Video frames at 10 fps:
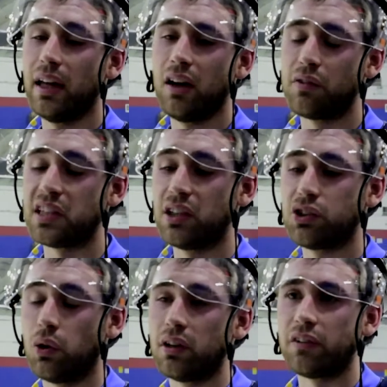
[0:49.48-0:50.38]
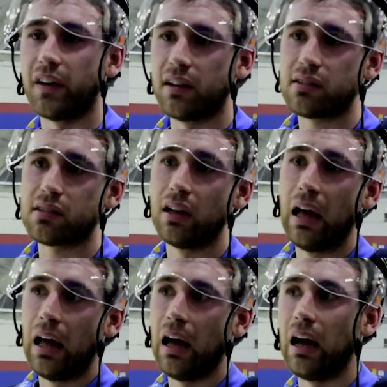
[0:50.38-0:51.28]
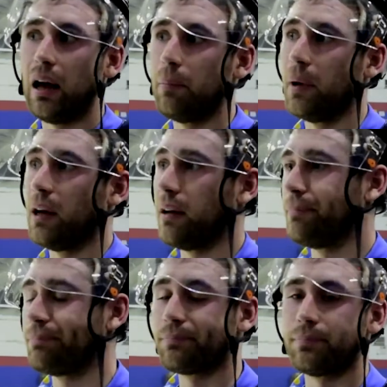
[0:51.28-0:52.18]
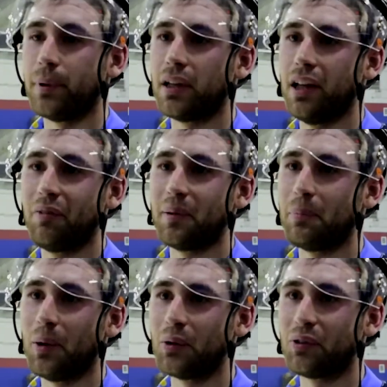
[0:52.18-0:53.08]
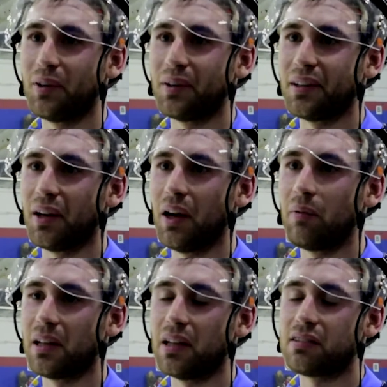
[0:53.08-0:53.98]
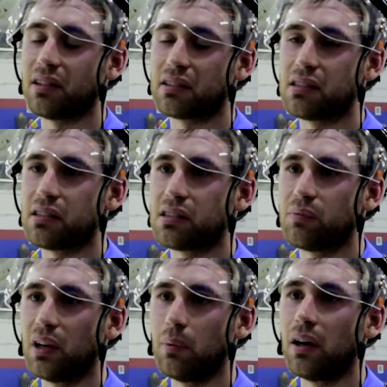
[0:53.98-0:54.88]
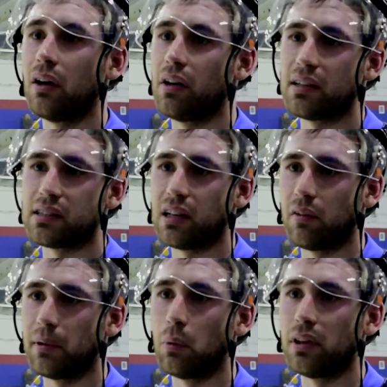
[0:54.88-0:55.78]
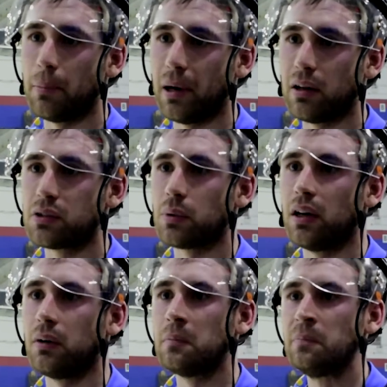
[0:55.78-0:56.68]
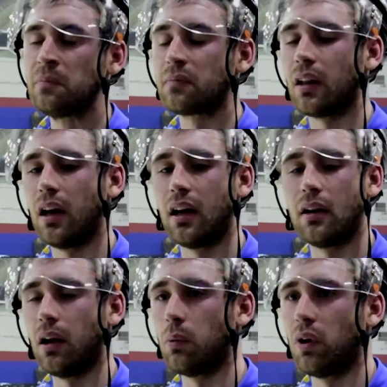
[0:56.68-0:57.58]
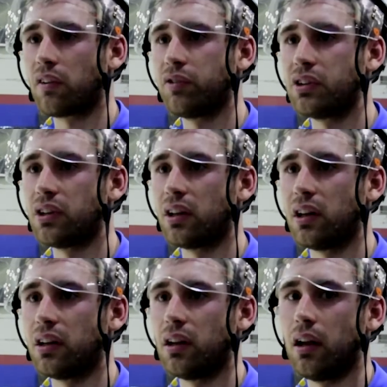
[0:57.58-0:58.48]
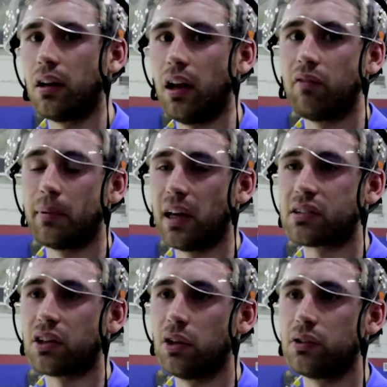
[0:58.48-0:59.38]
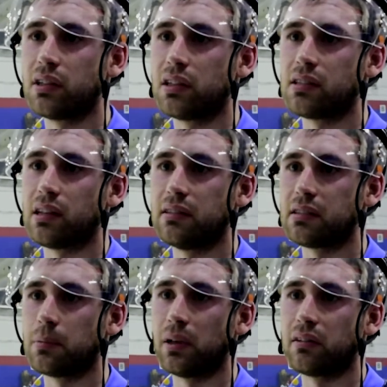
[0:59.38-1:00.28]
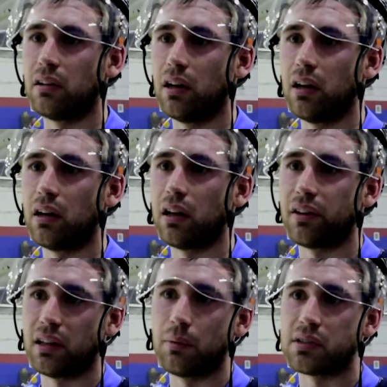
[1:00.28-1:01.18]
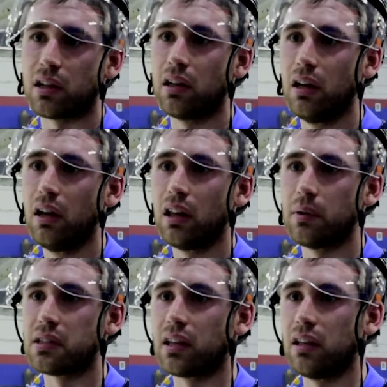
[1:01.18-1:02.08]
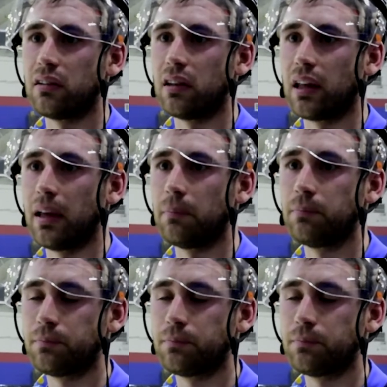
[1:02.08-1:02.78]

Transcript: Yeah, obviously short in defence, but everybody pulled through. You know, everybody stuck to the system really well. As I said, everybody won their battles well and worked for each other, and everybody executed and stayed disciplined tonight. And I think that was a key to the game.